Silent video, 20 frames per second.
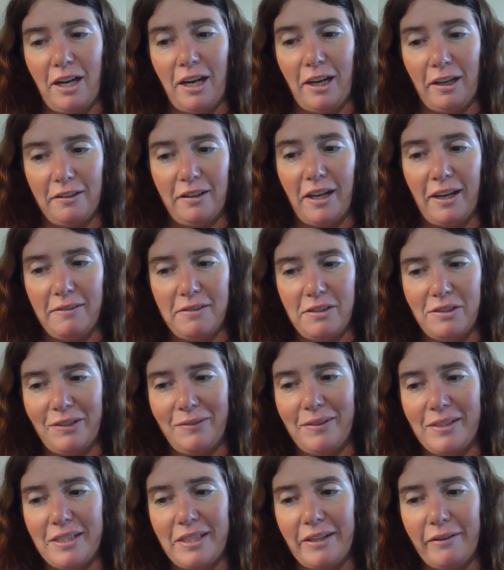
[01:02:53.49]
our live
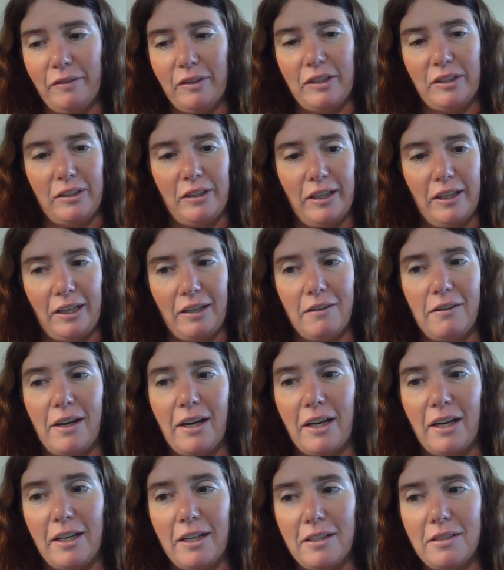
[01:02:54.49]
stream at seven thirty, you
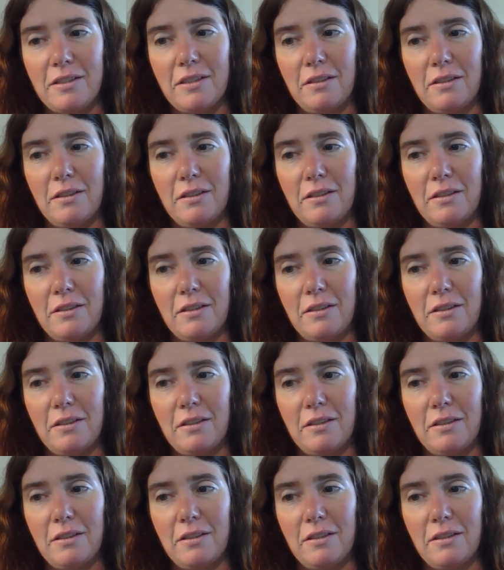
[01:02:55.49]
guys.